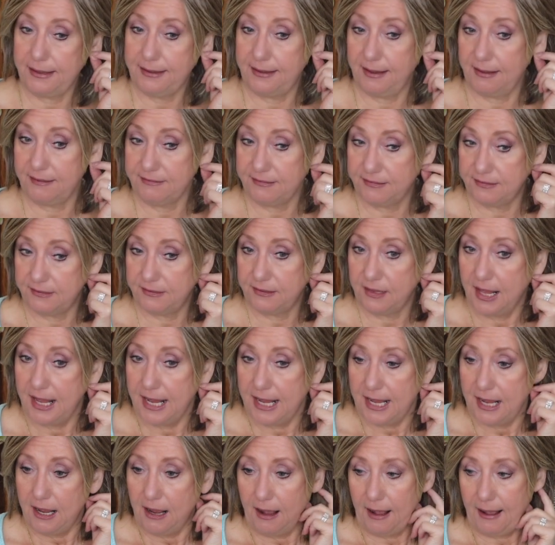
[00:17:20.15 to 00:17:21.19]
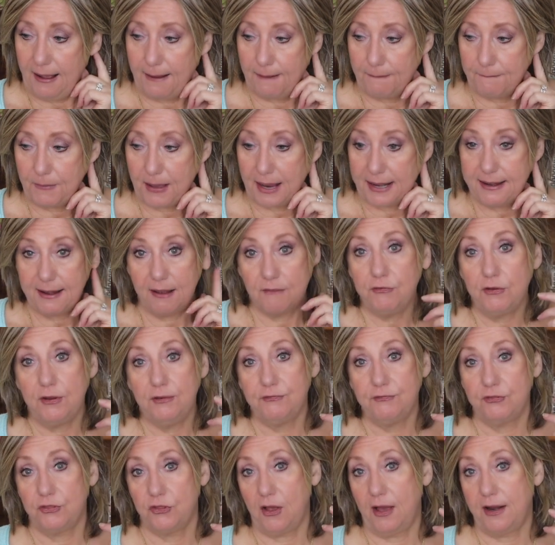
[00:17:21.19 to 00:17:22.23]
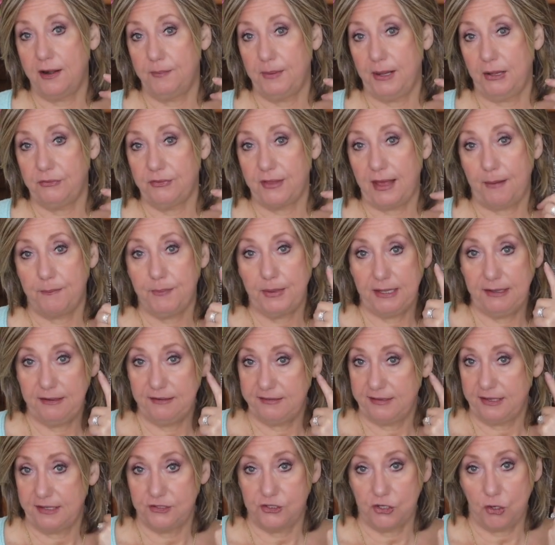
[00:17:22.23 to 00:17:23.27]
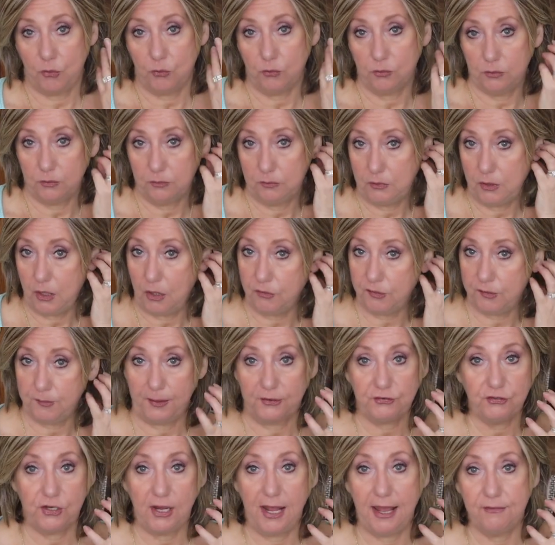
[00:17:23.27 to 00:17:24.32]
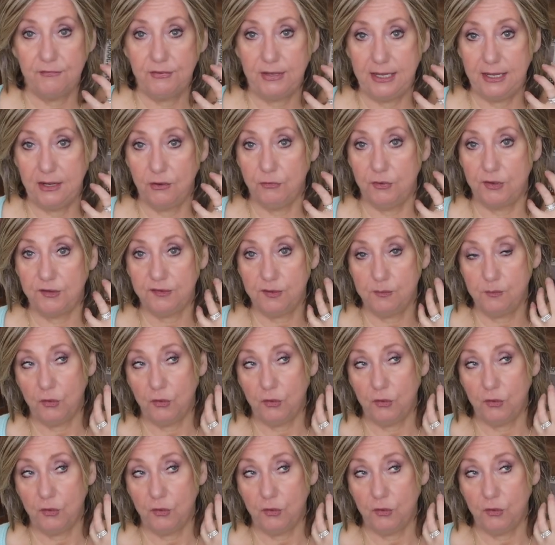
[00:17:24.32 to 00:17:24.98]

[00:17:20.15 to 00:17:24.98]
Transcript: I guess um, I never even thought about that, but he said don't, you know, especially heavy earrings.